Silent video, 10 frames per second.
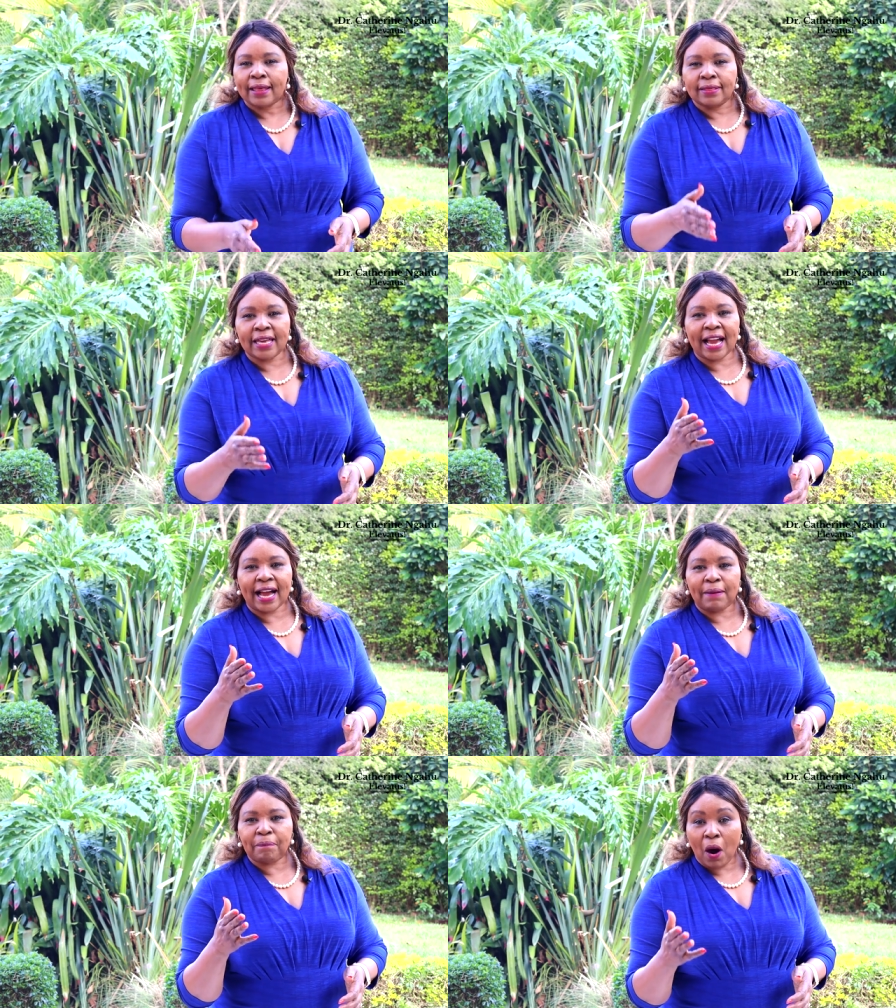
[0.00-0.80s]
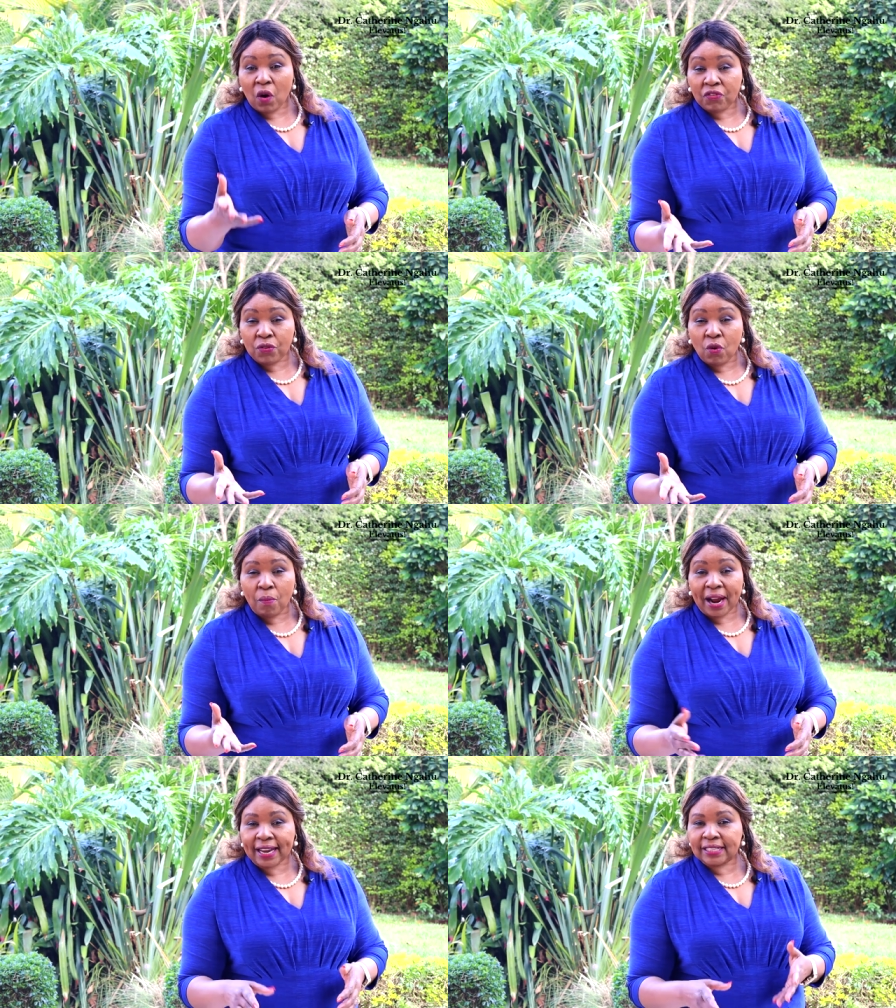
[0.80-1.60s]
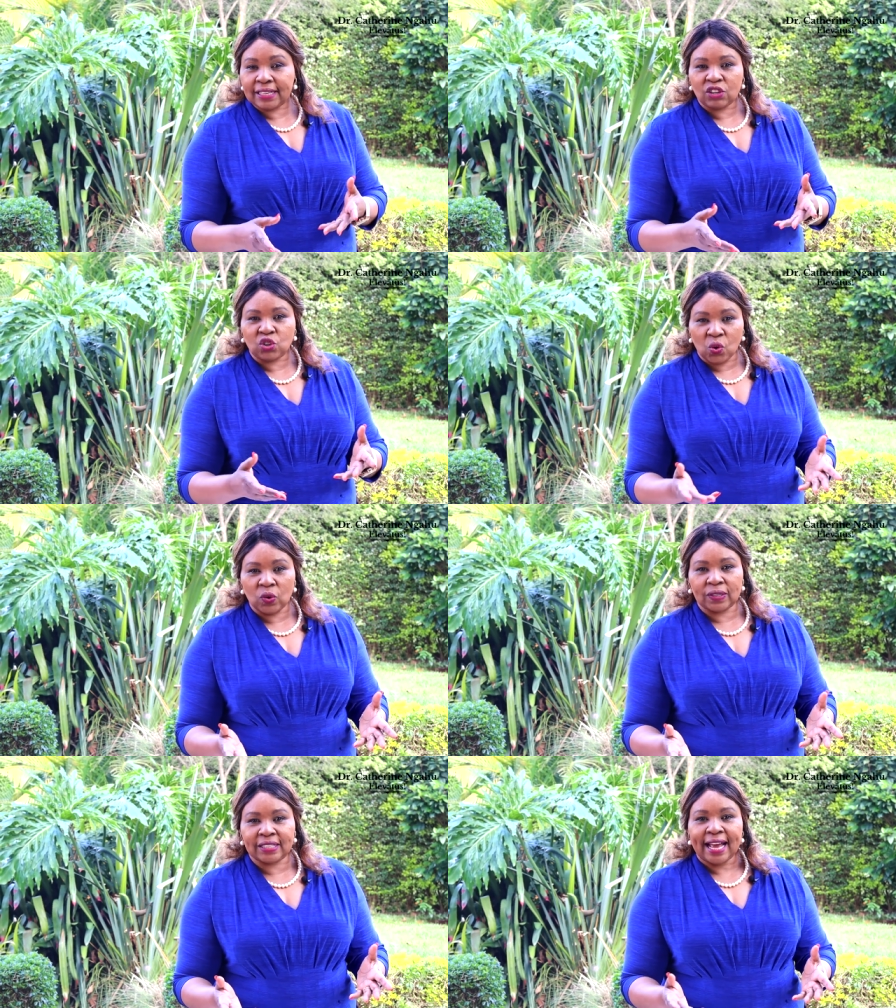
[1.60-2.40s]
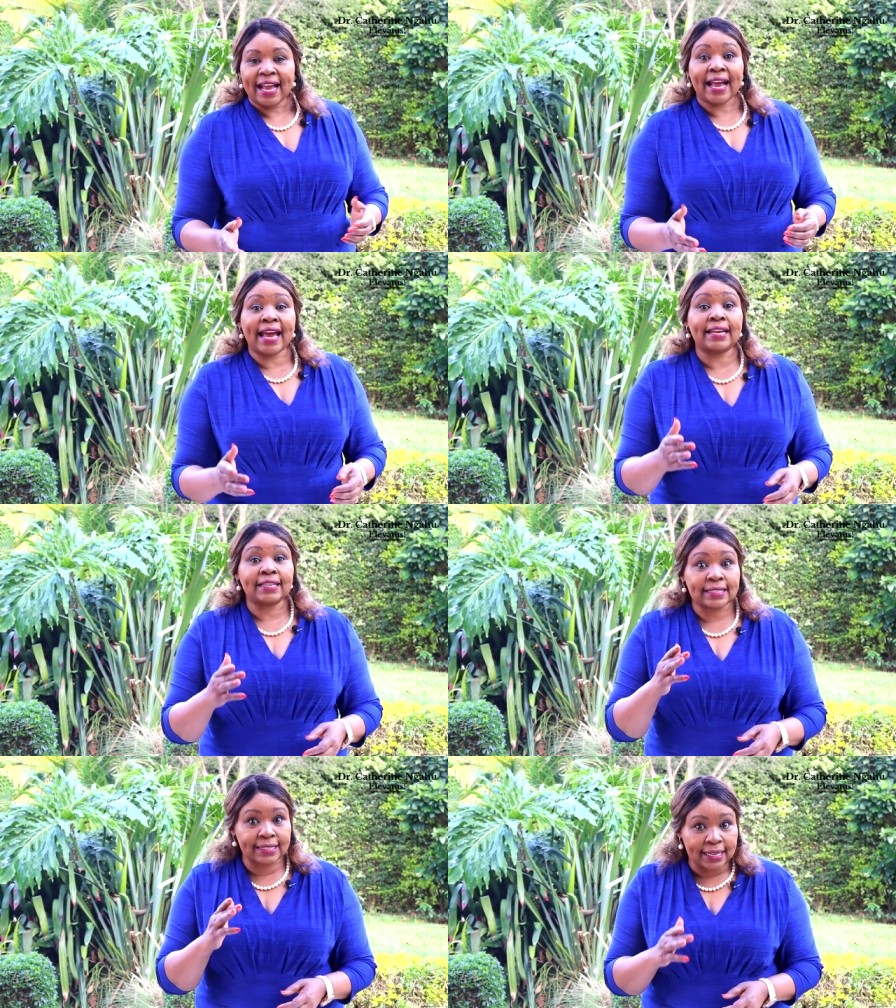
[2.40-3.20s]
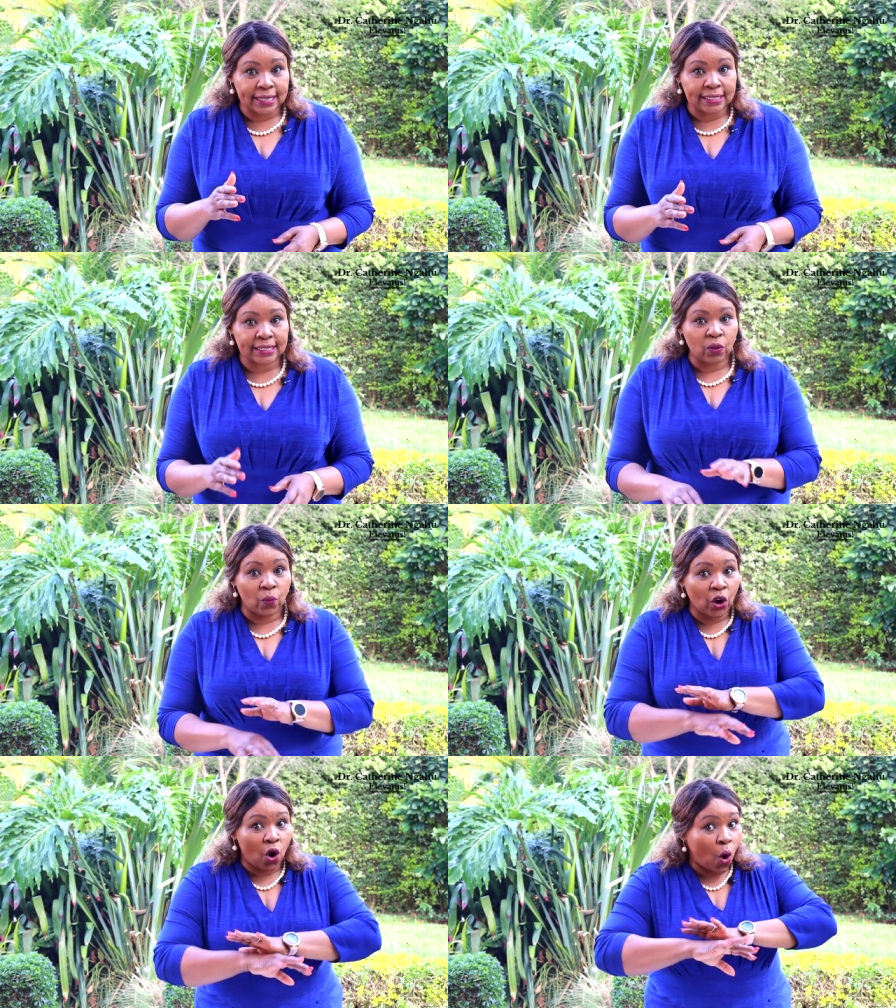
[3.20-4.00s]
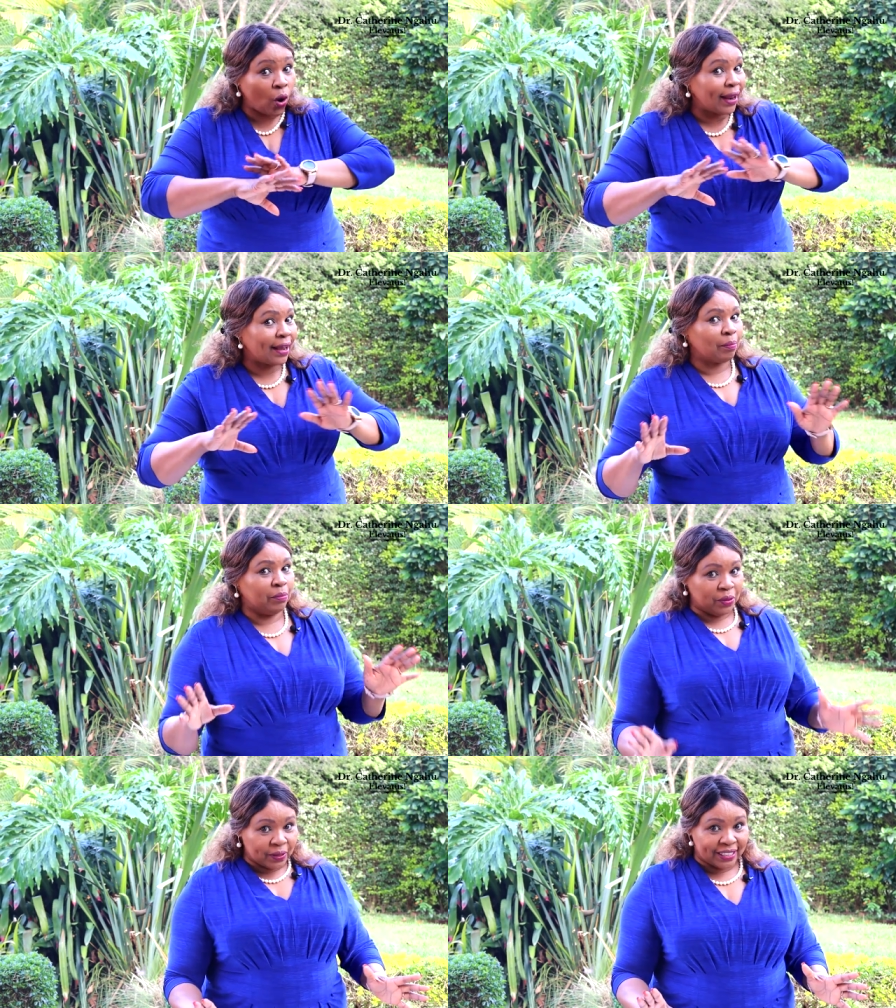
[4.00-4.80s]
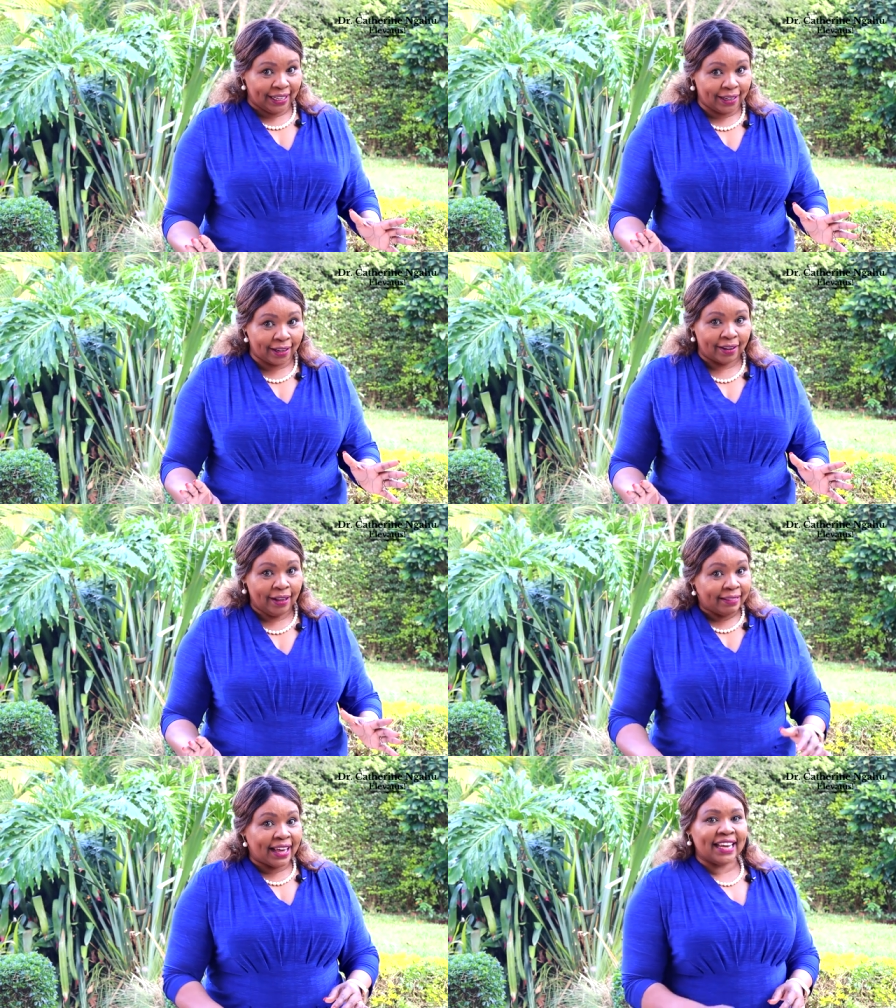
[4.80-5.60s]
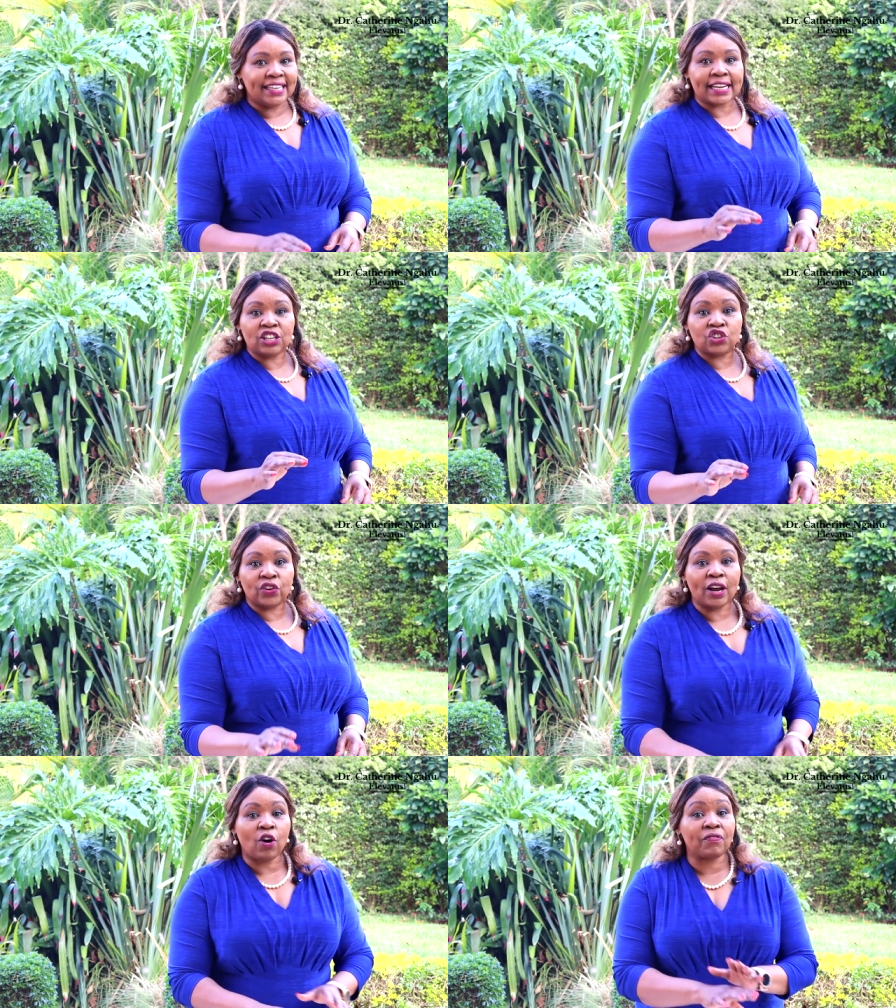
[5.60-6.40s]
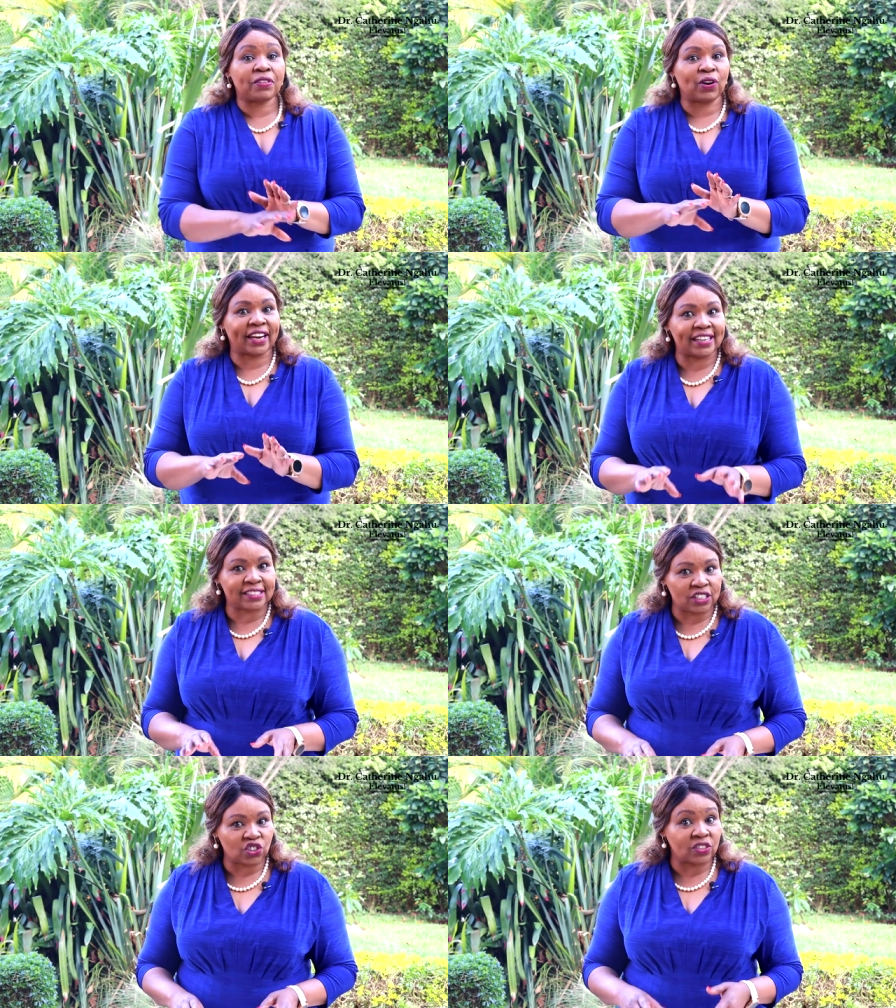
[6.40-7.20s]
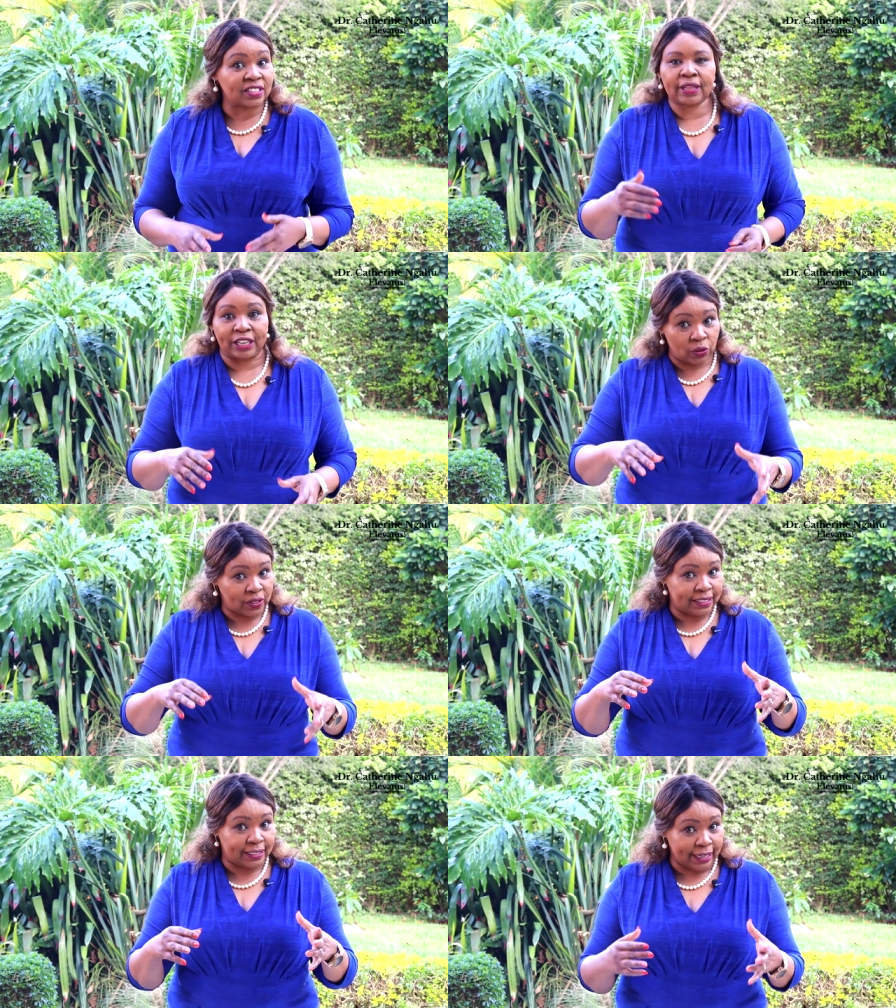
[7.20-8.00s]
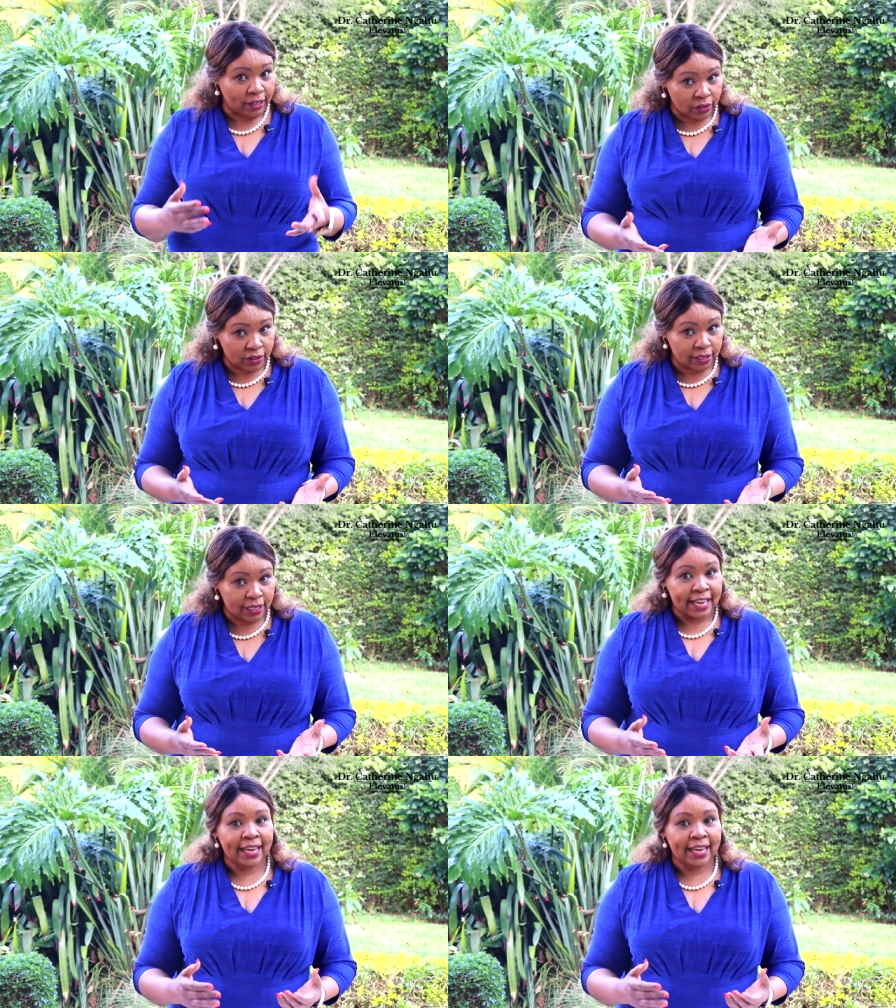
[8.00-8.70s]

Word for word: They are powerful marketing tools. And since we all like music, the intention of the organizations that use jingles